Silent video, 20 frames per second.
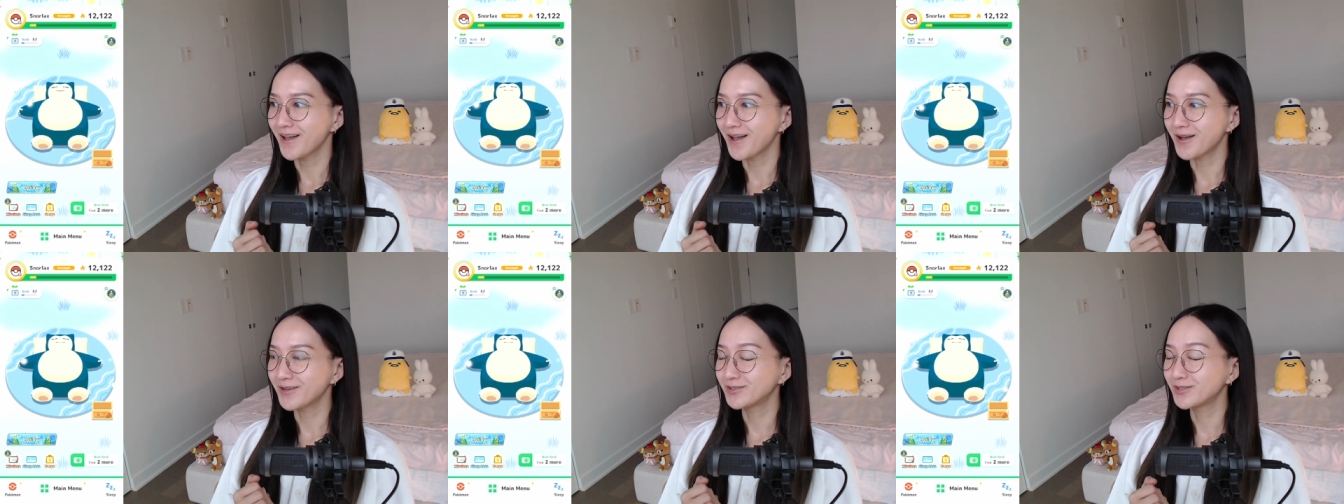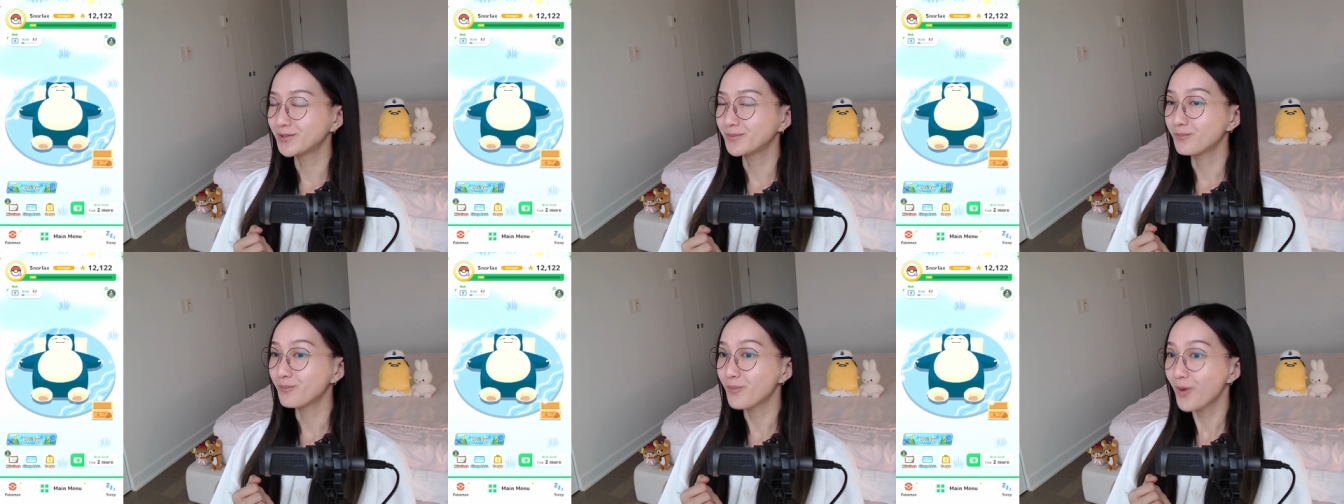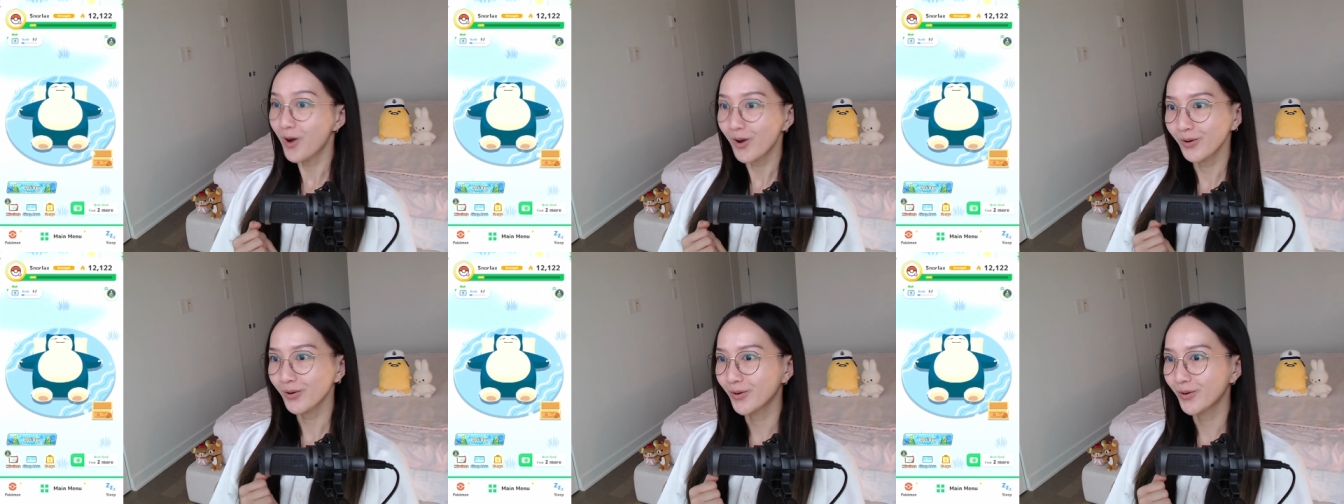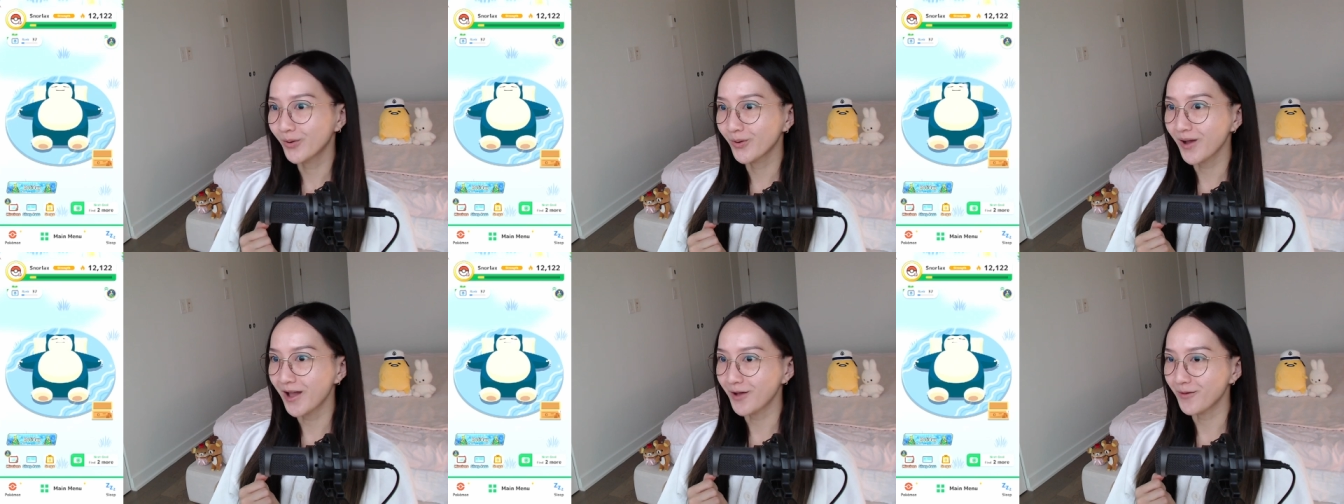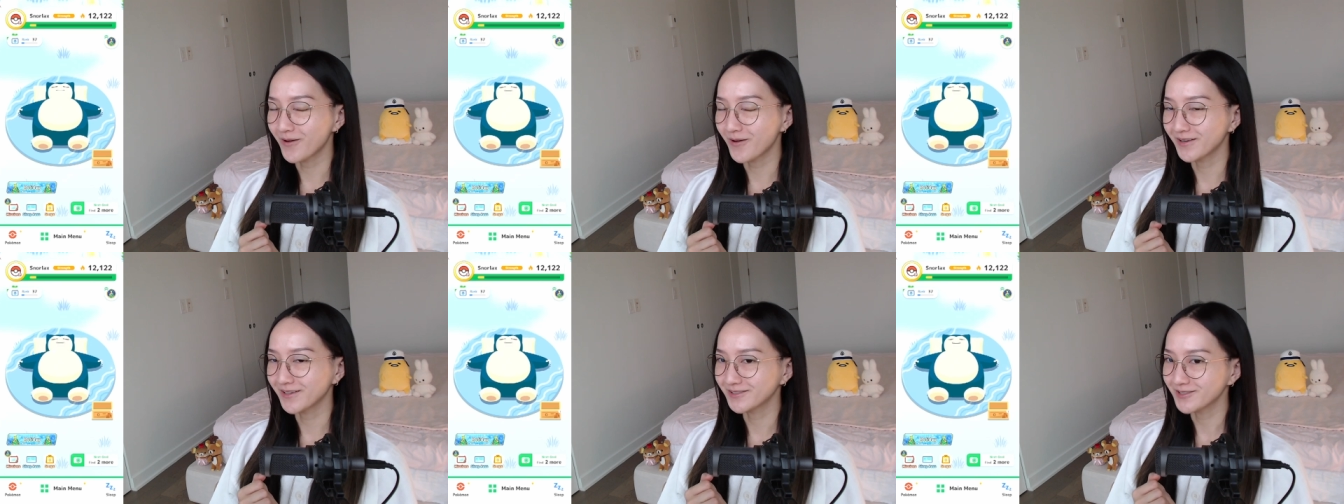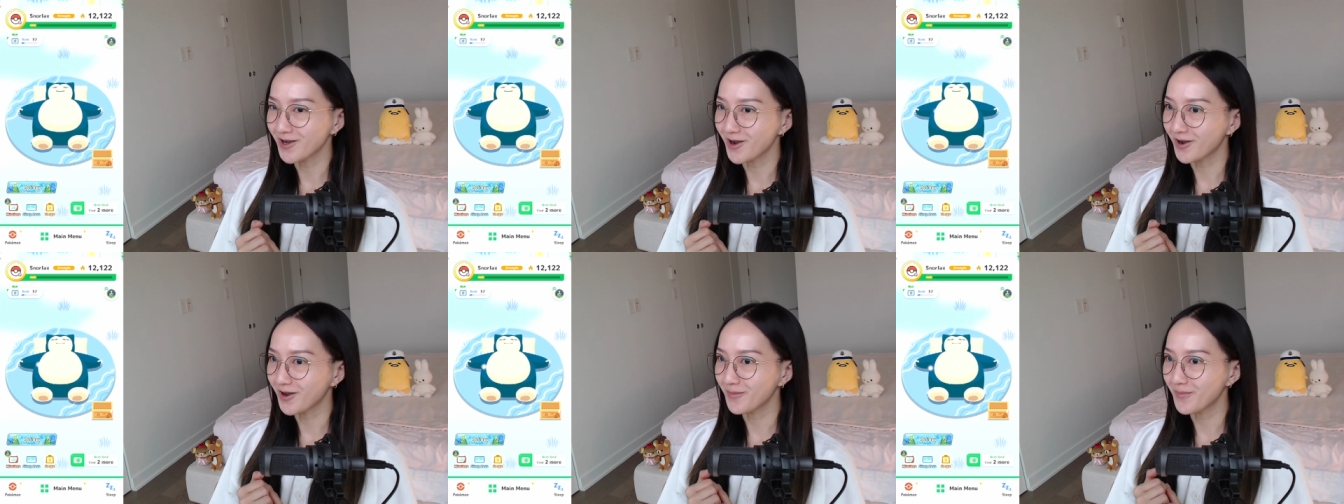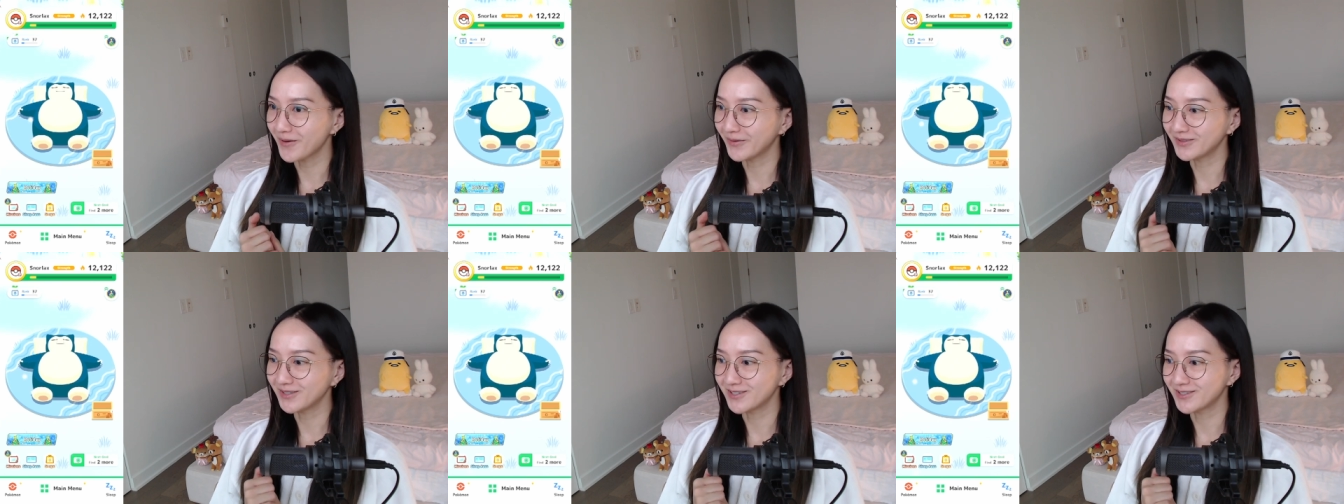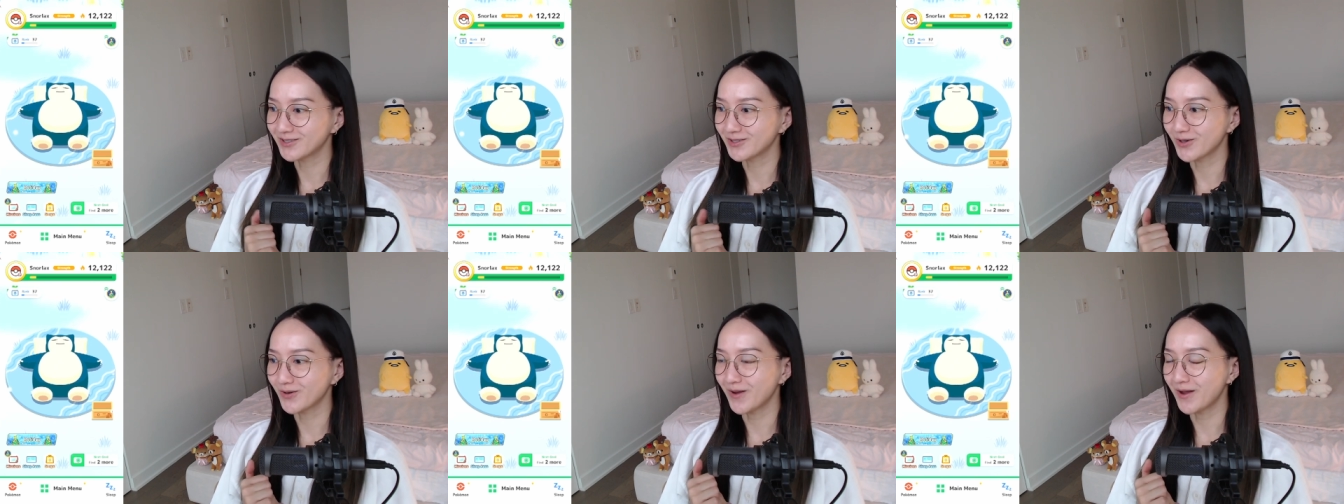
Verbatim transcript: Tomorrow I want to talk about this show I